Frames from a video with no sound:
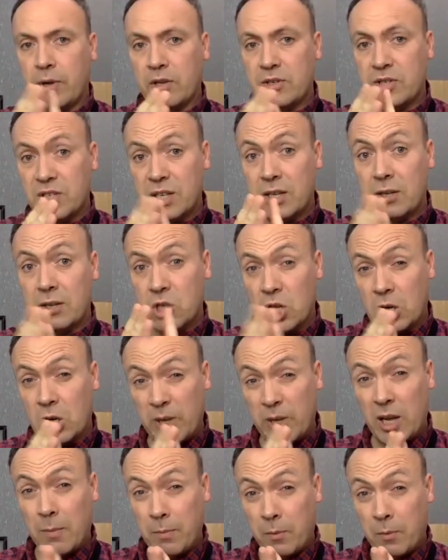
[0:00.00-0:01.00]
and skills are going to
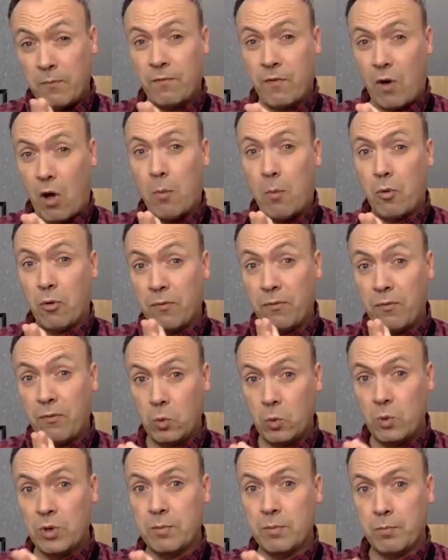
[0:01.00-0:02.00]
become far more
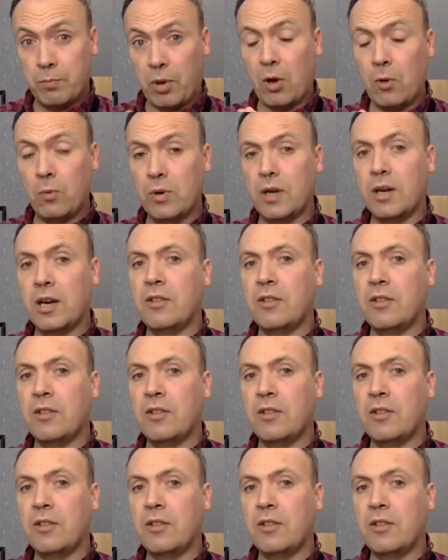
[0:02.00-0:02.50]
fluid and potent